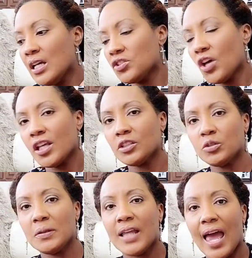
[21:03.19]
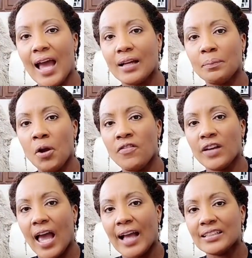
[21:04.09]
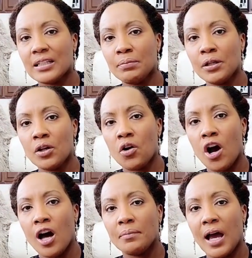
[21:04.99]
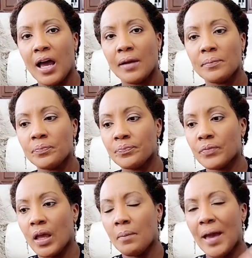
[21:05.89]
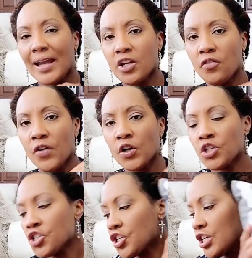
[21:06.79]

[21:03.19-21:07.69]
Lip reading: So I thought this would be the perfect accent pillow on my patio furniture.